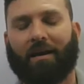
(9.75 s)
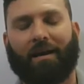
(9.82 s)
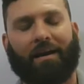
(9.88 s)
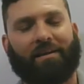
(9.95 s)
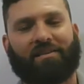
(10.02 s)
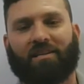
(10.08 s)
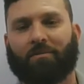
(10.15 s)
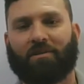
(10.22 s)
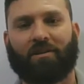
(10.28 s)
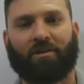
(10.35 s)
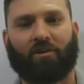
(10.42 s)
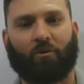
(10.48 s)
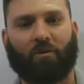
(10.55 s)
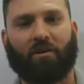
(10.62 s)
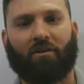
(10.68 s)
and some of the
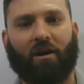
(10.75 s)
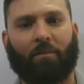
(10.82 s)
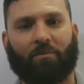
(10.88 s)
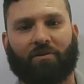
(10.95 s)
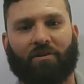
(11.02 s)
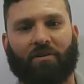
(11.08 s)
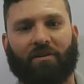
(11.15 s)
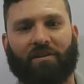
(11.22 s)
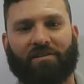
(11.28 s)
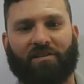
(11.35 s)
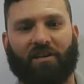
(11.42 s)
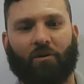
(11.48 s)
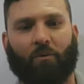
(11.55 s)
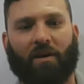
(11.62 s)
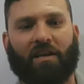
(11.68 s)
career opportunities
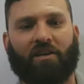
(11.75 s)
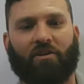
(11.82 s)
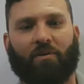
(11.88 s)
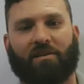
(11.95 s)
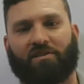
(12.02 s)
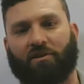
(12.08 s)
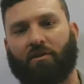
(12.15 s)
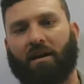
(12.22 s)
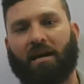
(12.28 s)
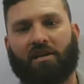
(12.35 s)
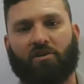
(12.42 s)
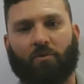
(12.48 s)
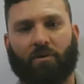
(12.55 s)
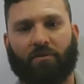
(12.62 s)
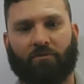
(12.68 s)
that await you as a
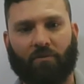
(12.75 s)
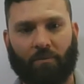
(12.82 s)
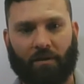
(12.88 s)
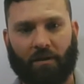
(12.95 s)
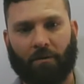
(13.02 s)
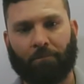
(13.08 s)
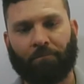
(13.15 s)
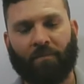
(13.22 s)
graduate from here.